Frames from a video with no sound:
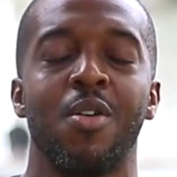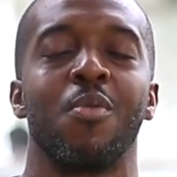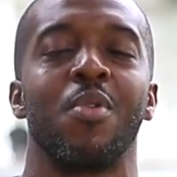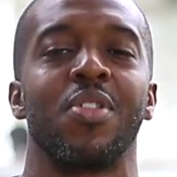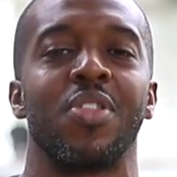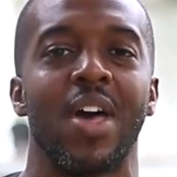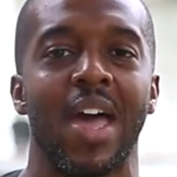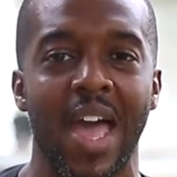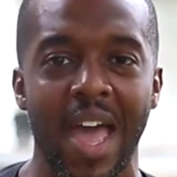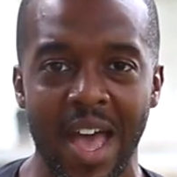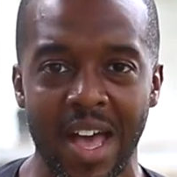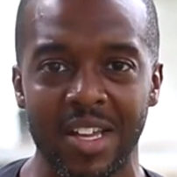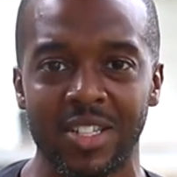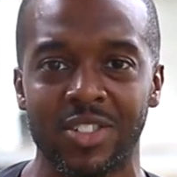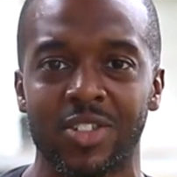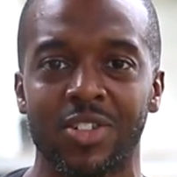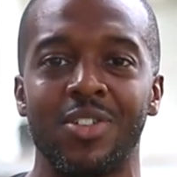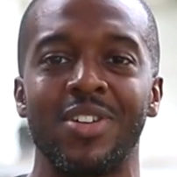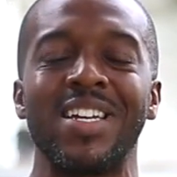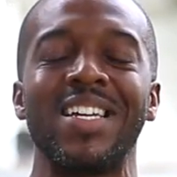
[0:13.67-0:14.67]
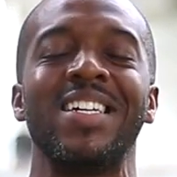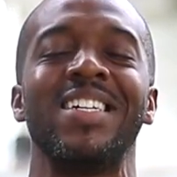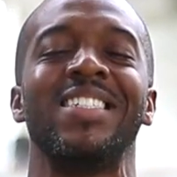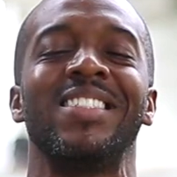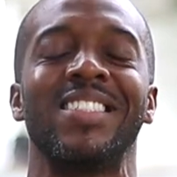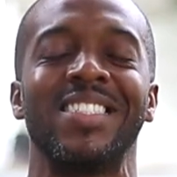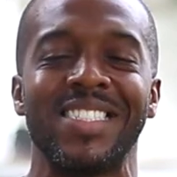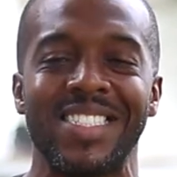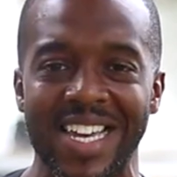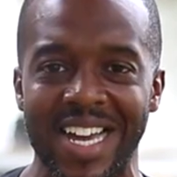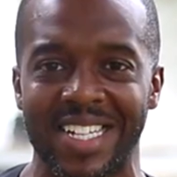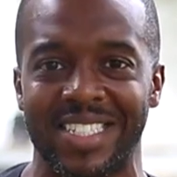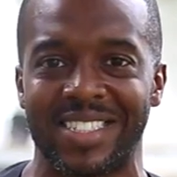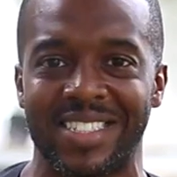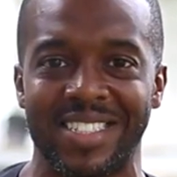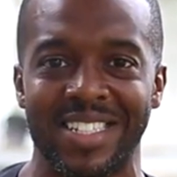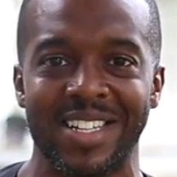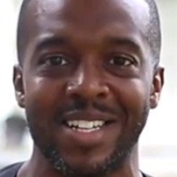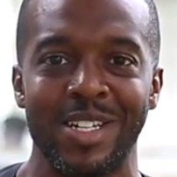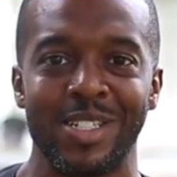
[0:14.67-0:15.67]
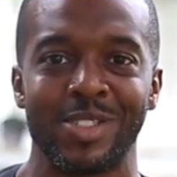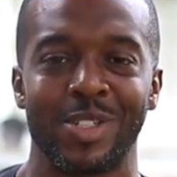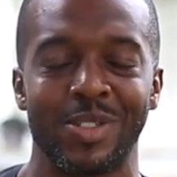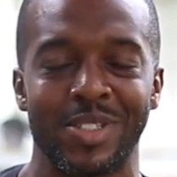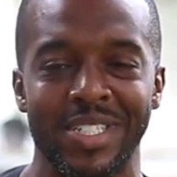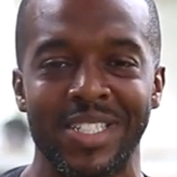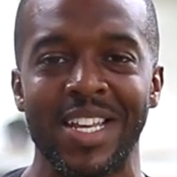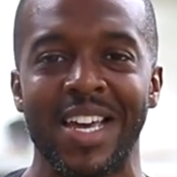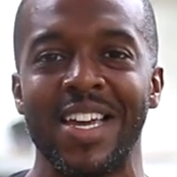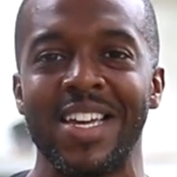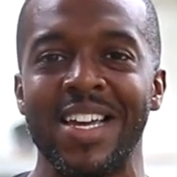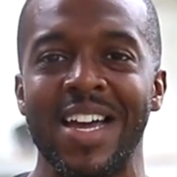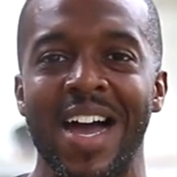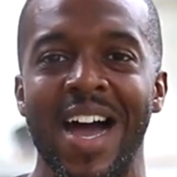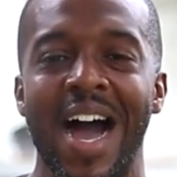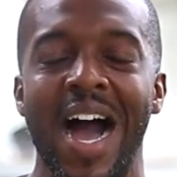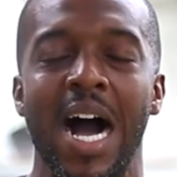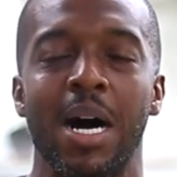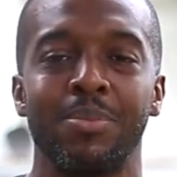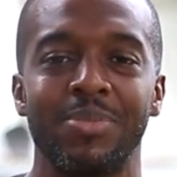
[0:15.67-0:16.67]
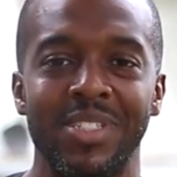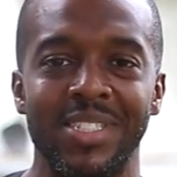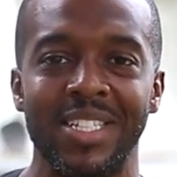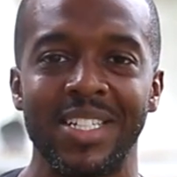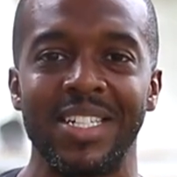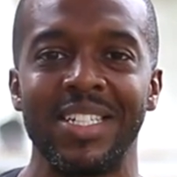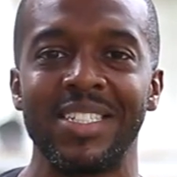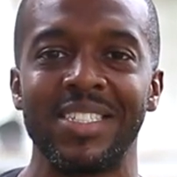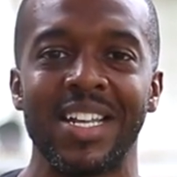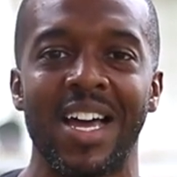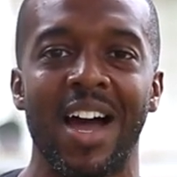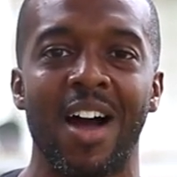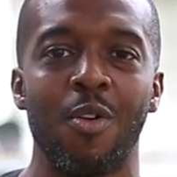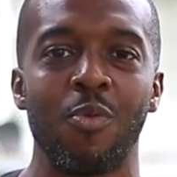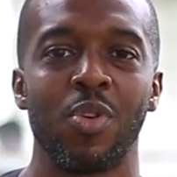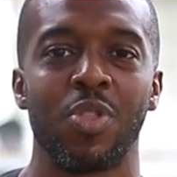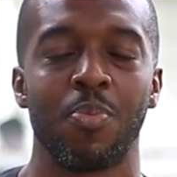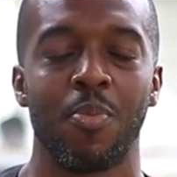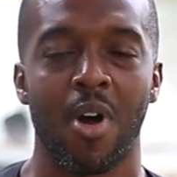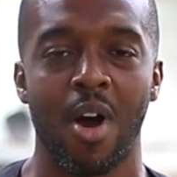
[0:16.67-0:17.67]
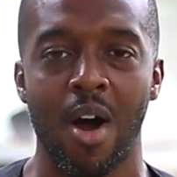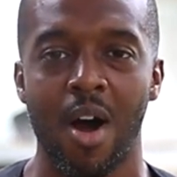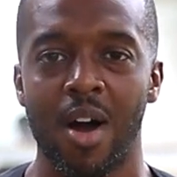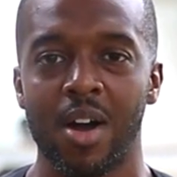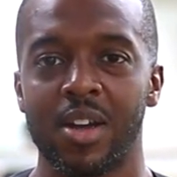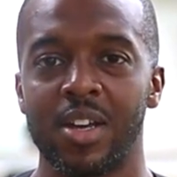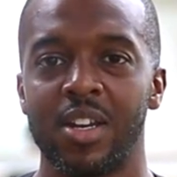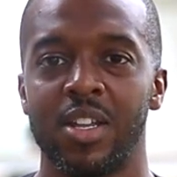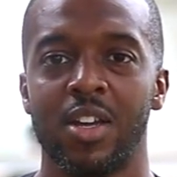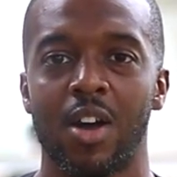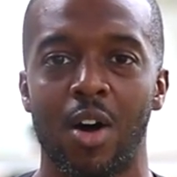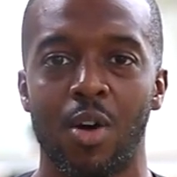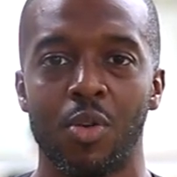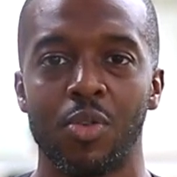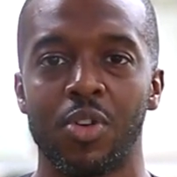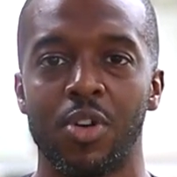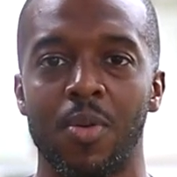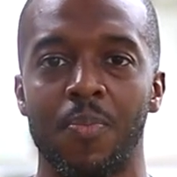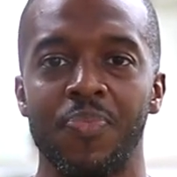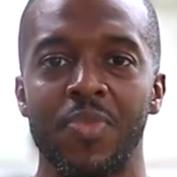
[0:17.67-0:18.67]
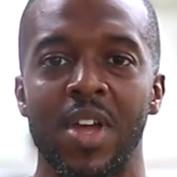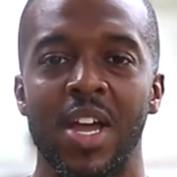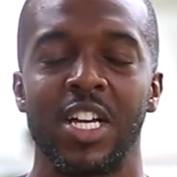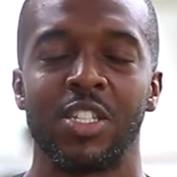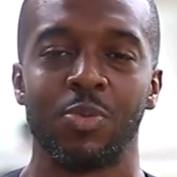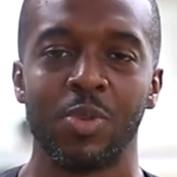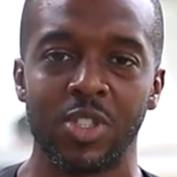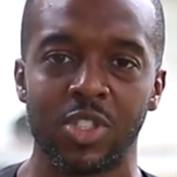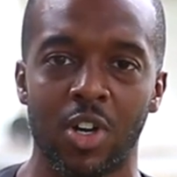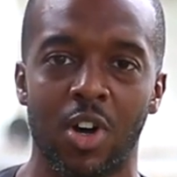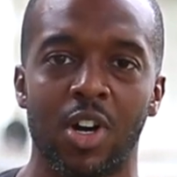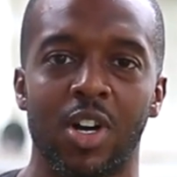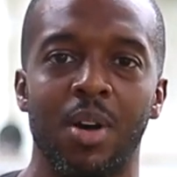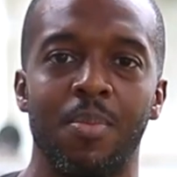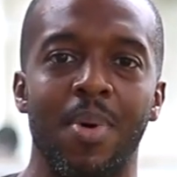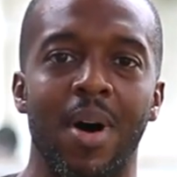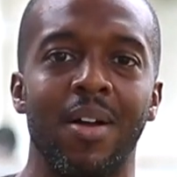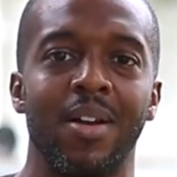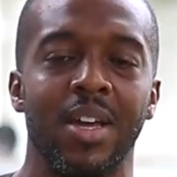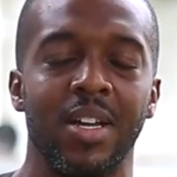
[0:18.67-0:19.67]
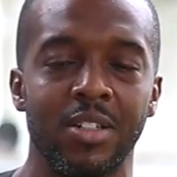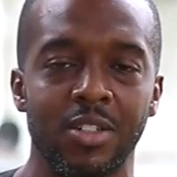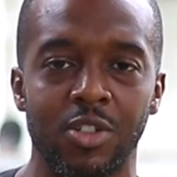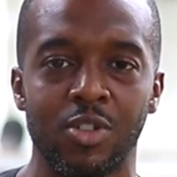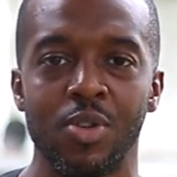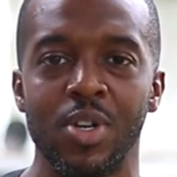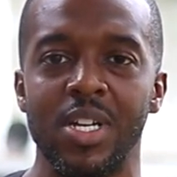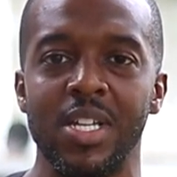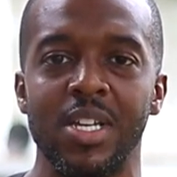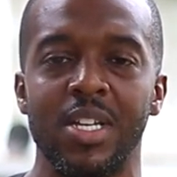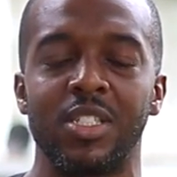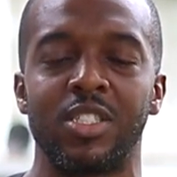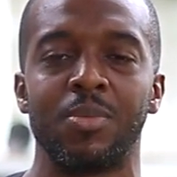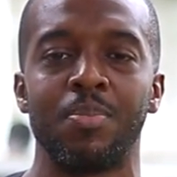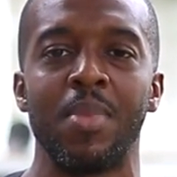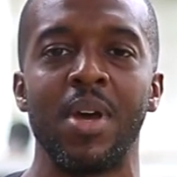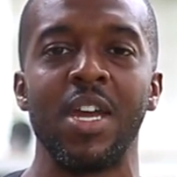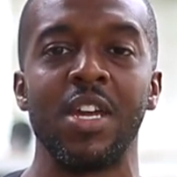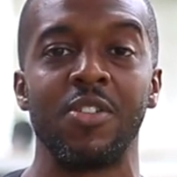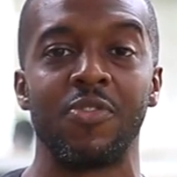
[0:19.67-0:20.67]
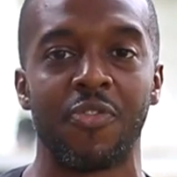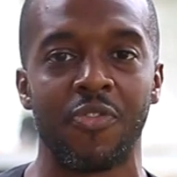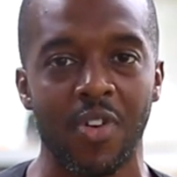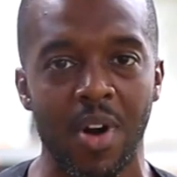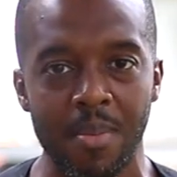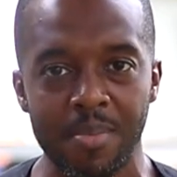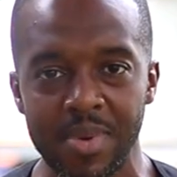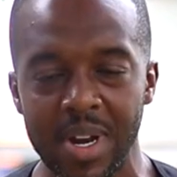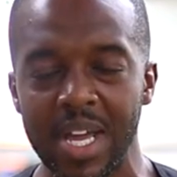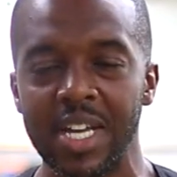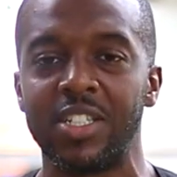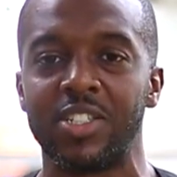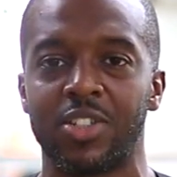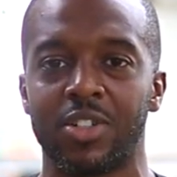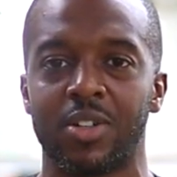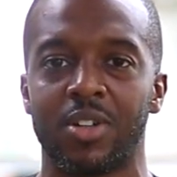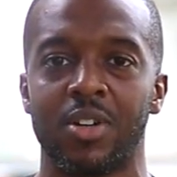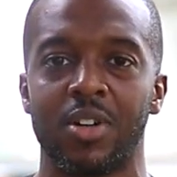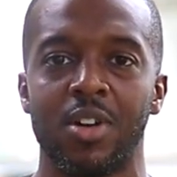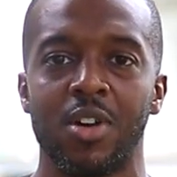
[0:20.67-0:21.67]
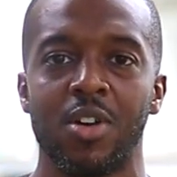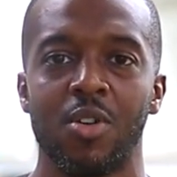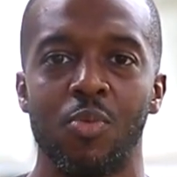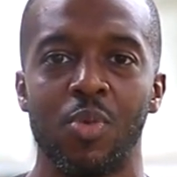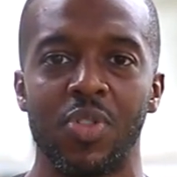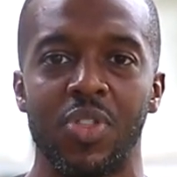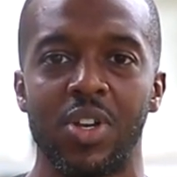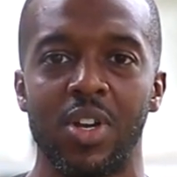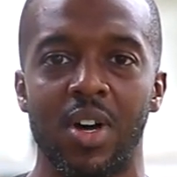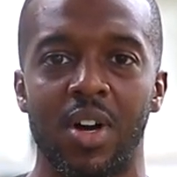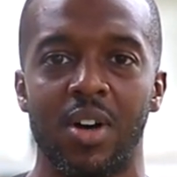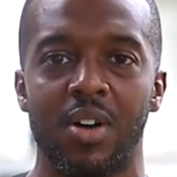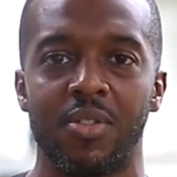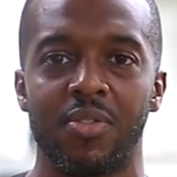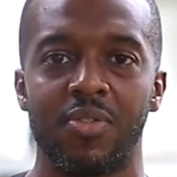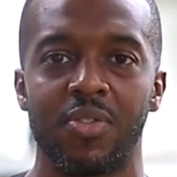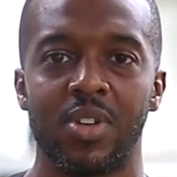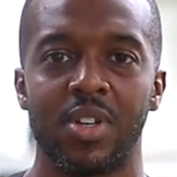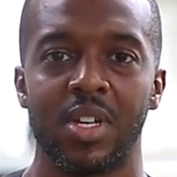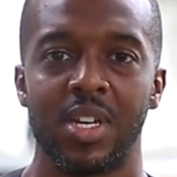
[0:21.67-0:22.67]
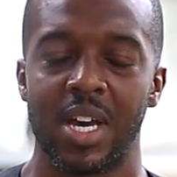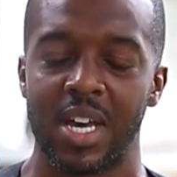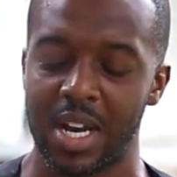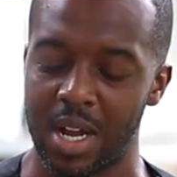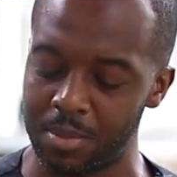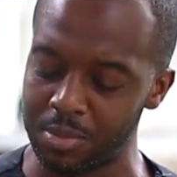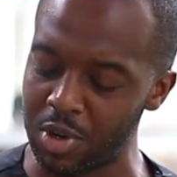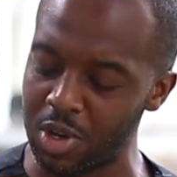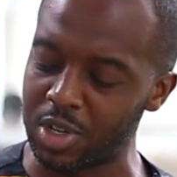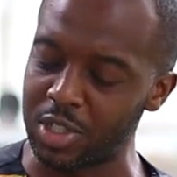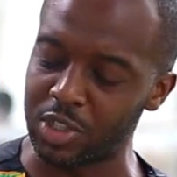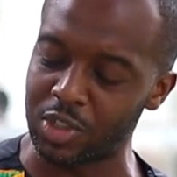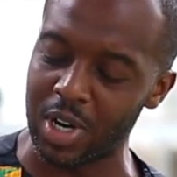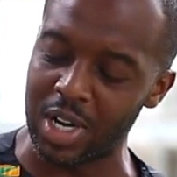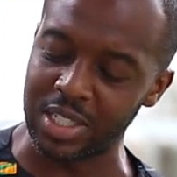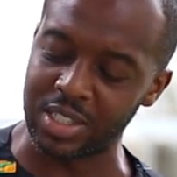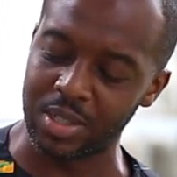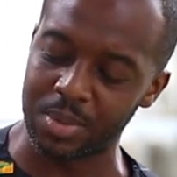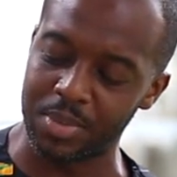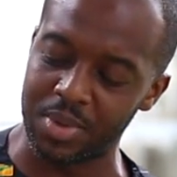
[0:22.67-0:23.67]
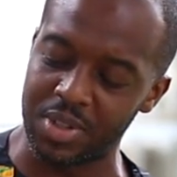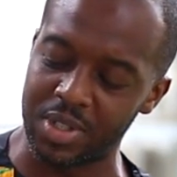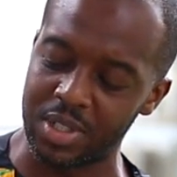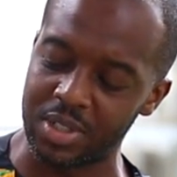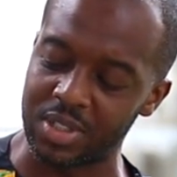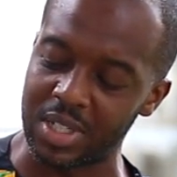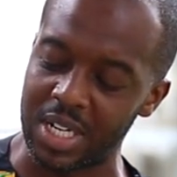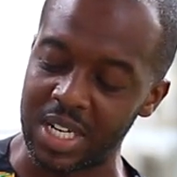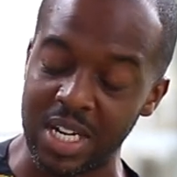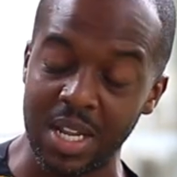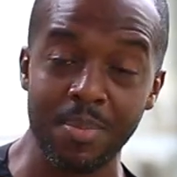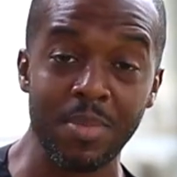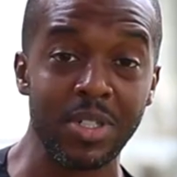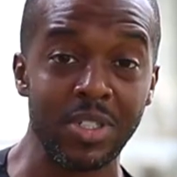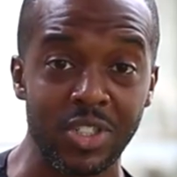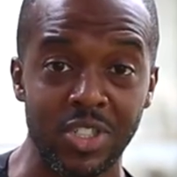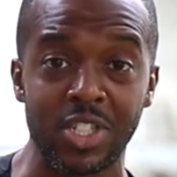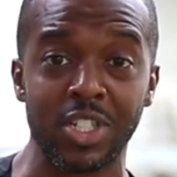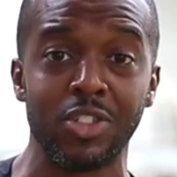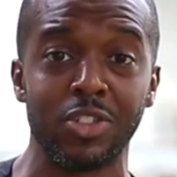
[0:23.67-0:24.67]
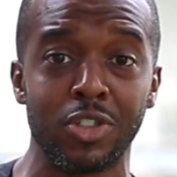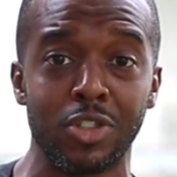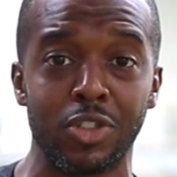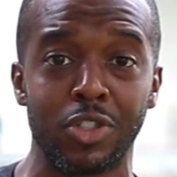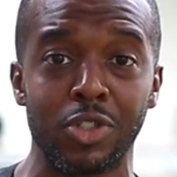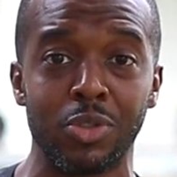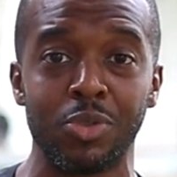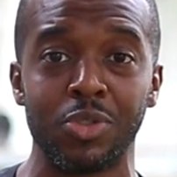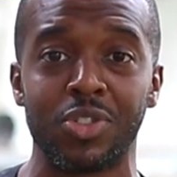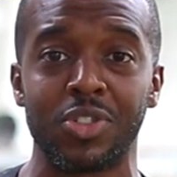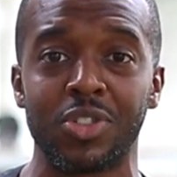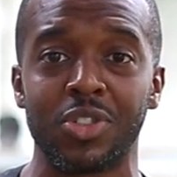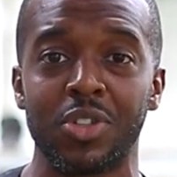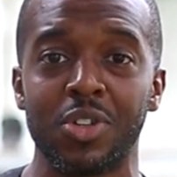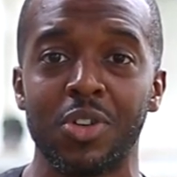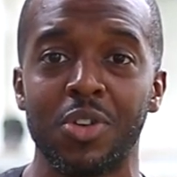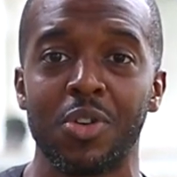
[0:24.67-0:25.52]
Well, the answer is yes. So today, I'm sitting down with Mahogany owner as we talk about ingredients made from nature with love. And I'm gonna try some of this lemon ginger juice